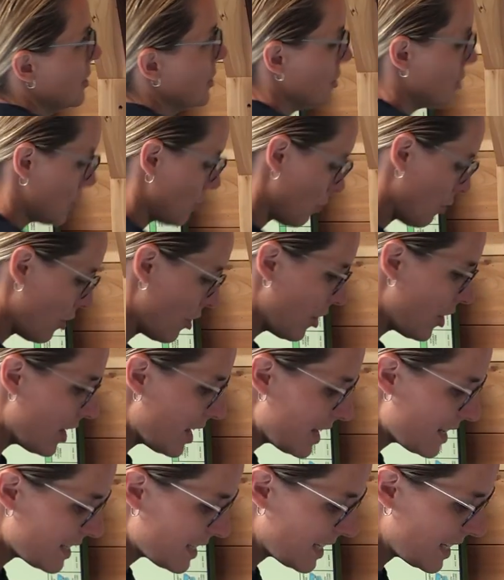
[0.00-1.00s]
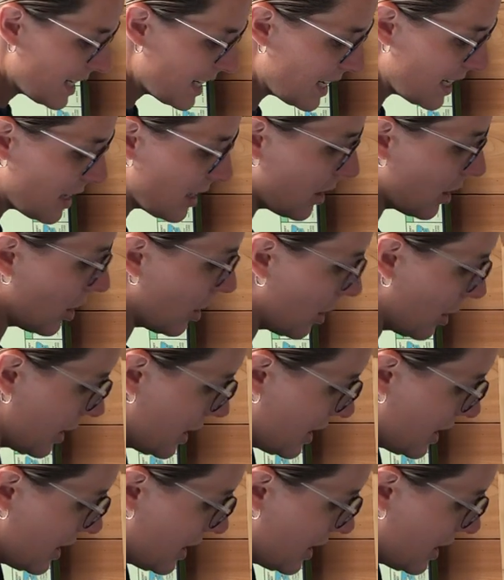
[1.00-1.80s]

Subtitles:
So this here